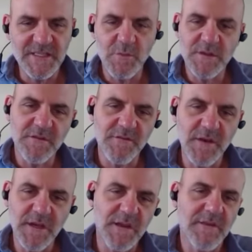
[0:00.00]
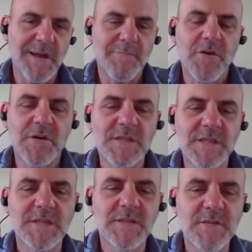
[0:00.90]
to intervene in that
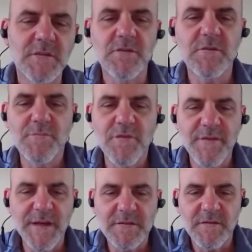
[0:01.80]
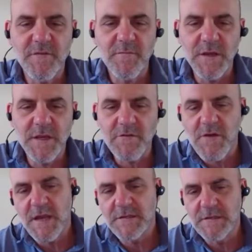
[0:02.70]
process to prevent it from being
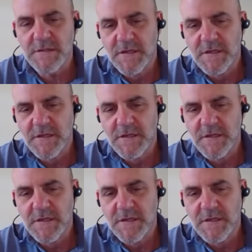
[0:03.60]
created?